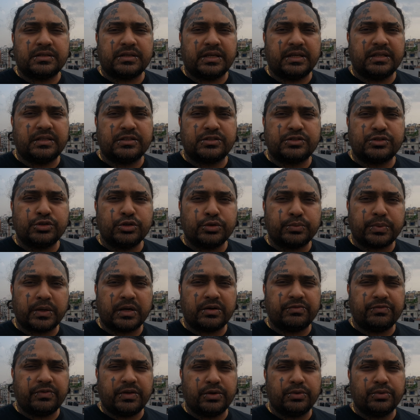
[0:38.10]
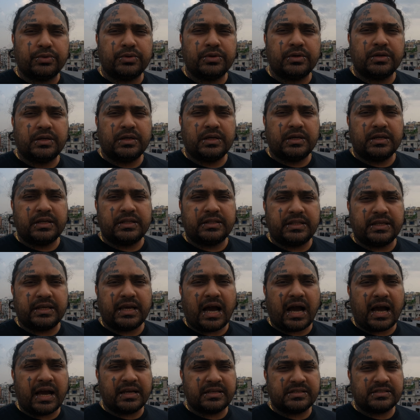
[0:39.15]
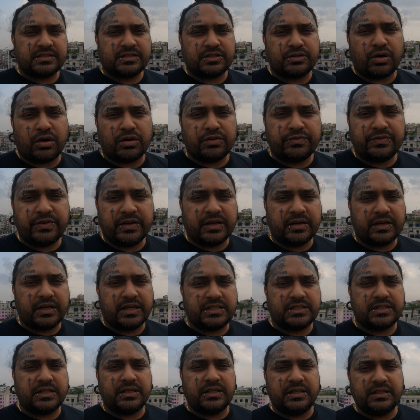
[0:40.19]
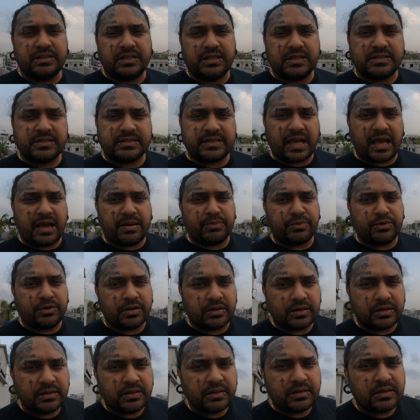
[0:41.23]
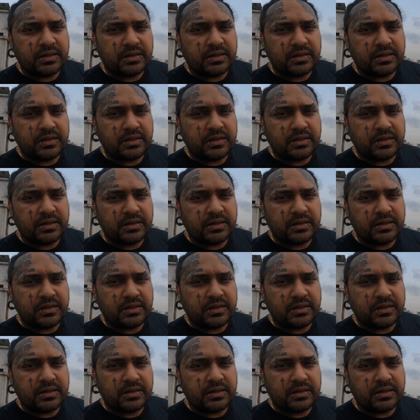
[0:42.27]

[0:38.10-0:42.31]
in super view, the highest configuration in this camera.